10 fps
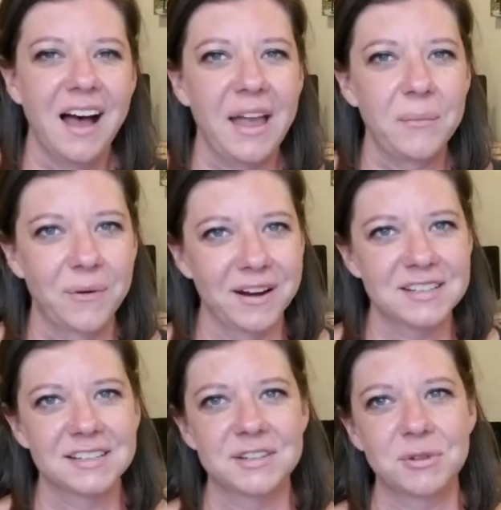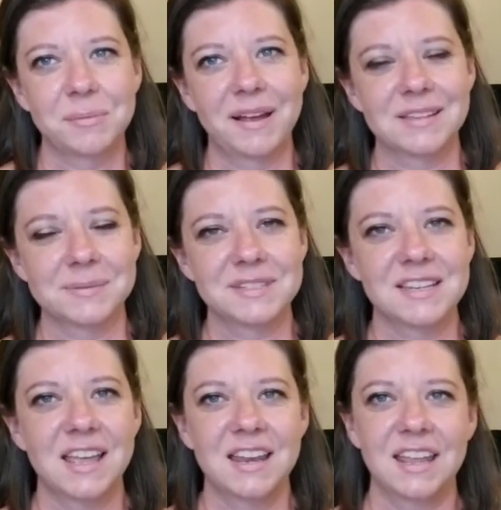I wore it to lunch with my husband
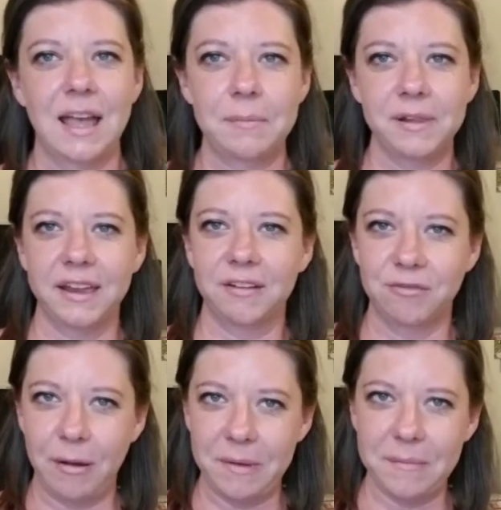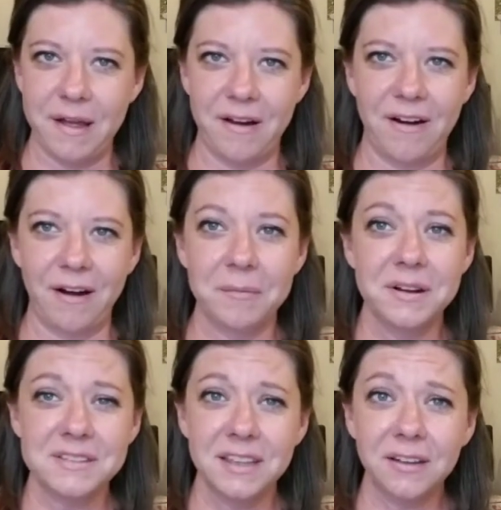today and he kept like rubbing my arm and I
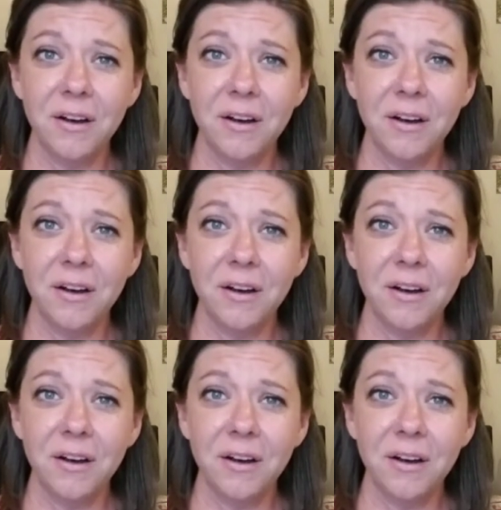was like,